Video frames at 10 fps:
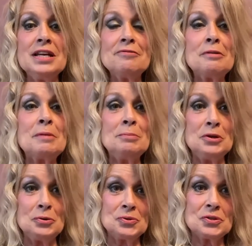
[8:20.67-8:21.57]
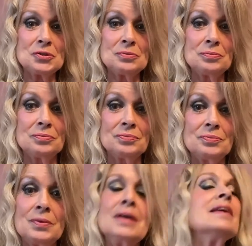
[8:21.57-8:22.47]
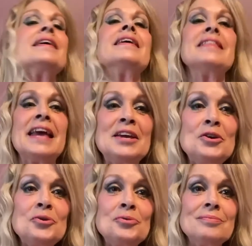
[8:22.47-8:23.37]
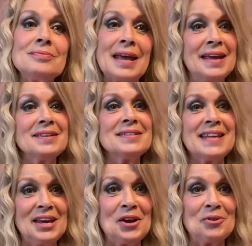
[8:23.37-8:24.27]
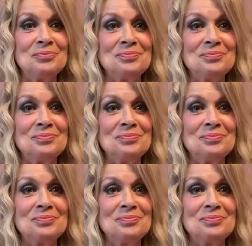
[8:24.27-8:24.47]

from abuse. Thank you and take care.